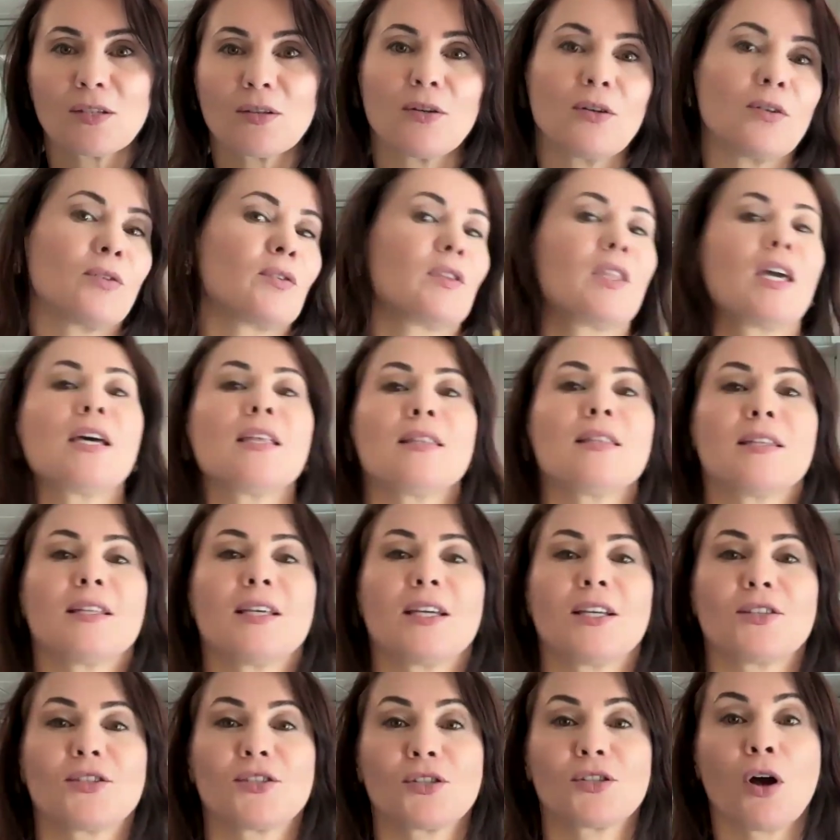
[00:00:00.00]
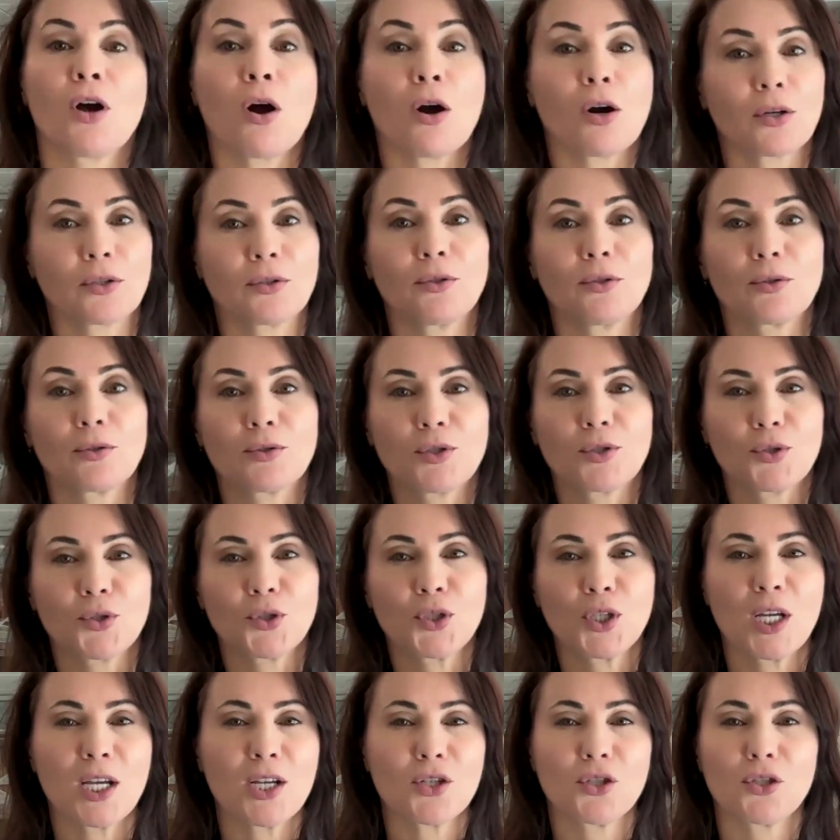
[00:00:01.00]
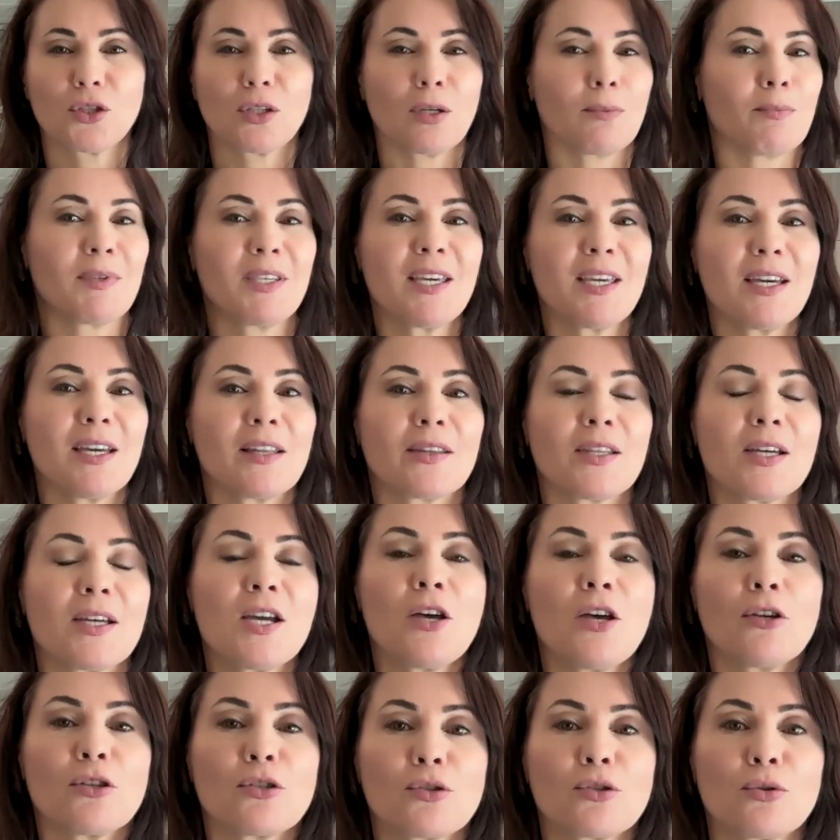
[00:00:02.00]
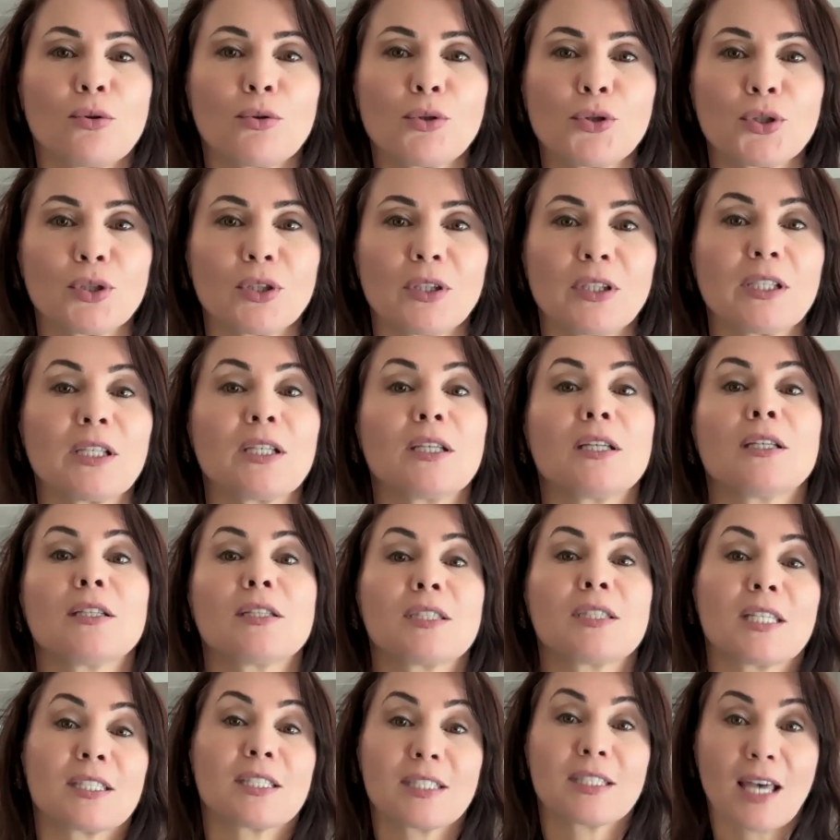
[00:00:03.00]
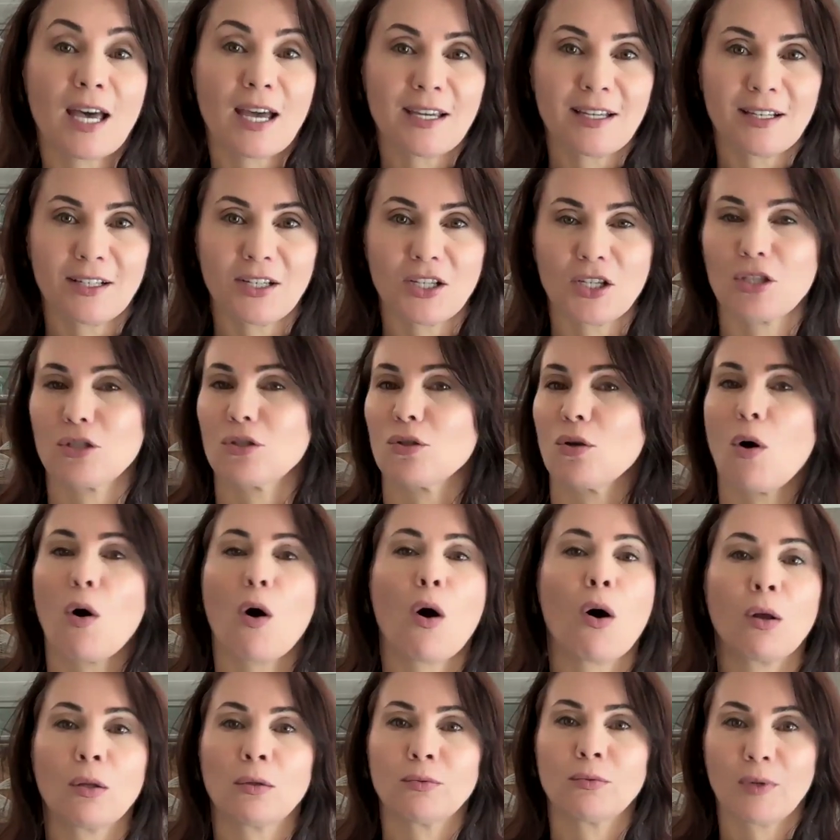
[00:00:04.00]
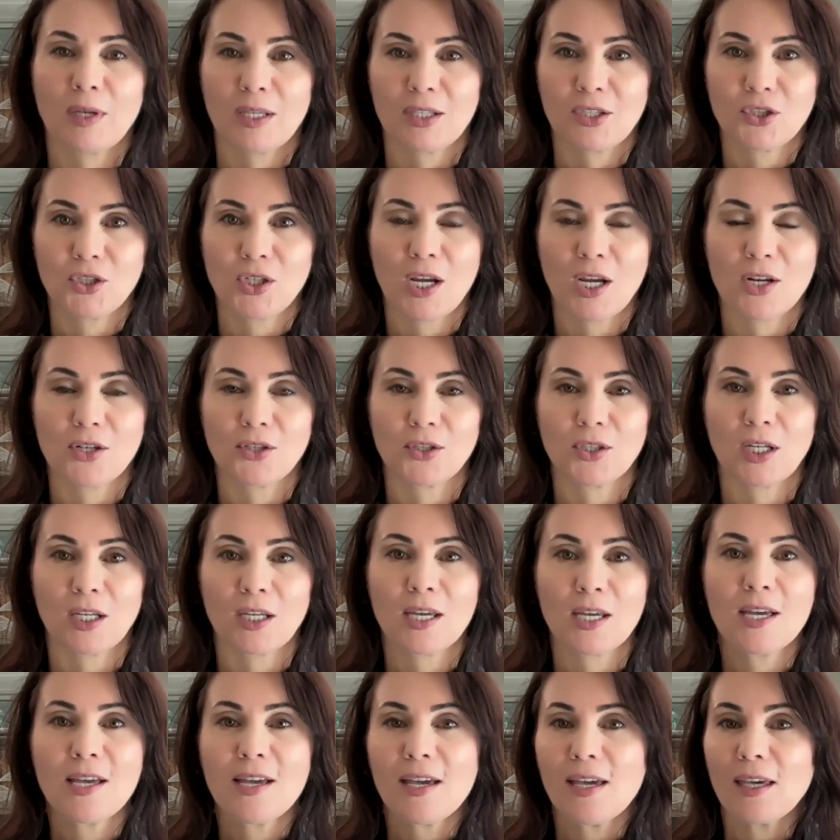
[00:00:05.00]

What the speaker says: So then it's harder to change them. Yet society is always changing.